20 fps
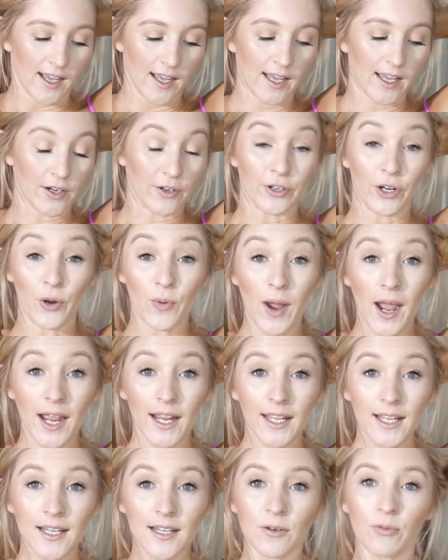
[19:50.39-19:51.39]
I don't know
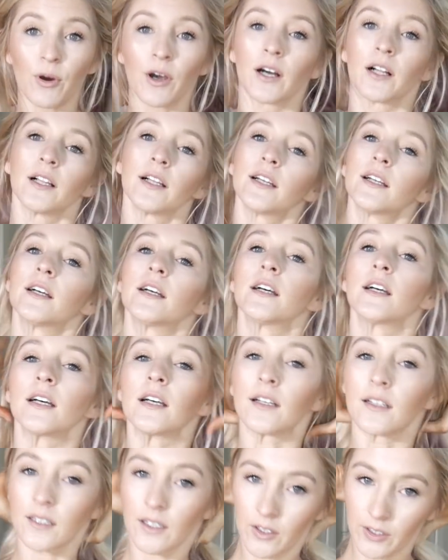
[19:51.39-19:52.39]
why. Well,
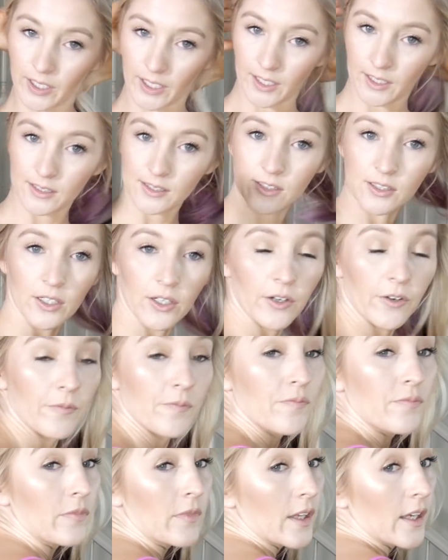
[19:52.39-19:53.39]
okay,
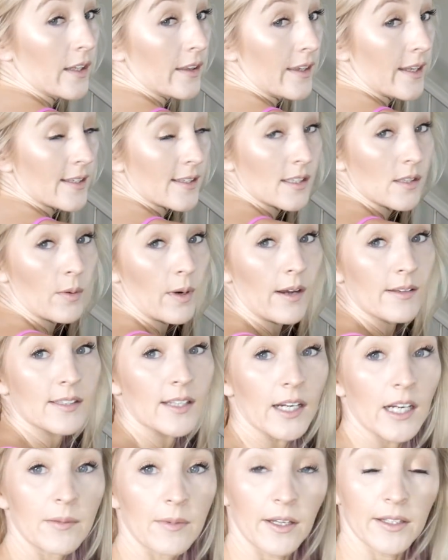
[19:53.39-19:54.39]
so this is the one I was
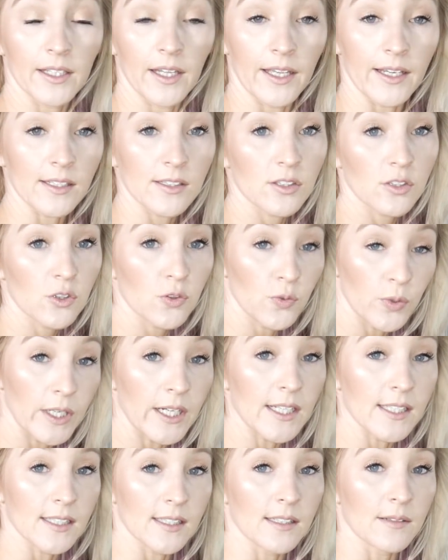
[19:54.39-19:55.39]
talking about that like
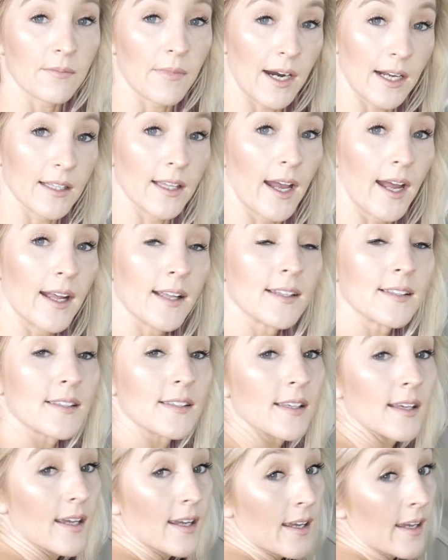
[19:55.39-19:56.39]
squeezed my
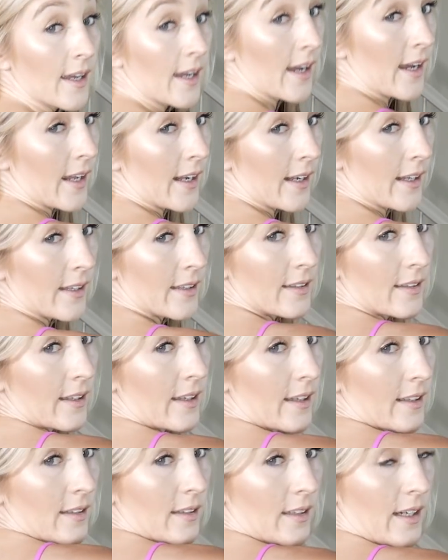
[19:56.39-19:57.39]
lats, and
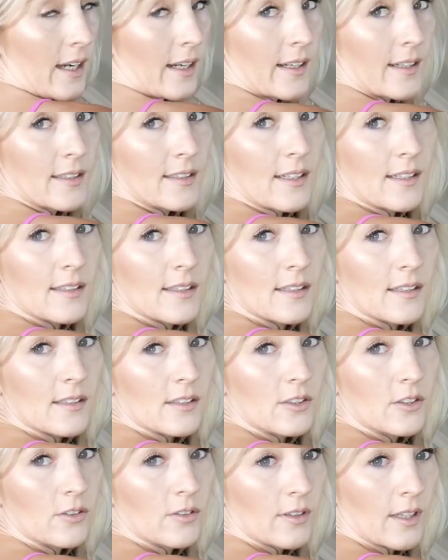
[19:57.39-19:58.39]
it kind of
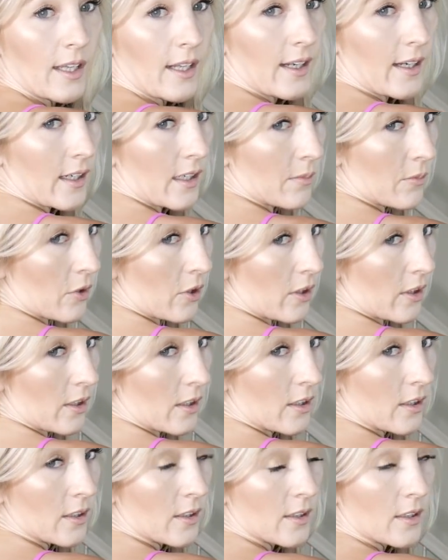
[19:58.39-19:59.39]
doesn't do that
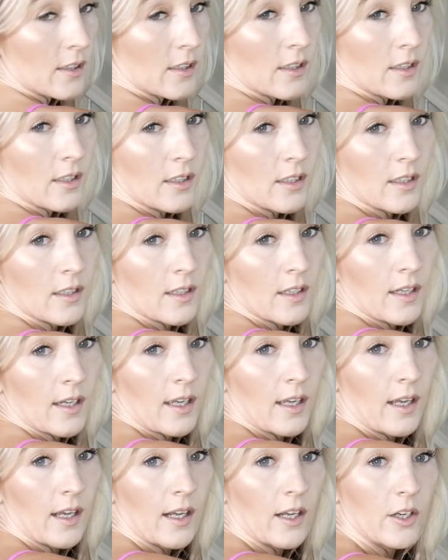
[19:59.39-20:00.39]
anymore.
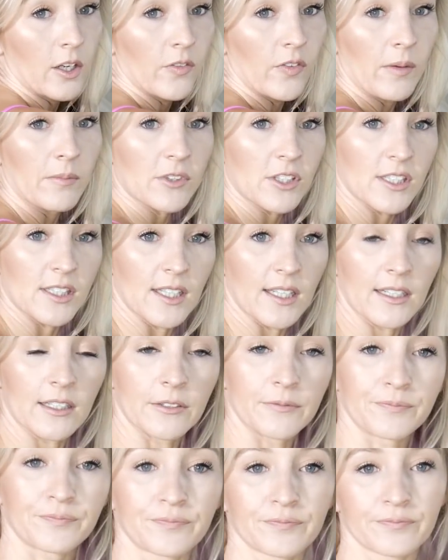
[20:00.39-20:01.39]
I don't know if I'm just like,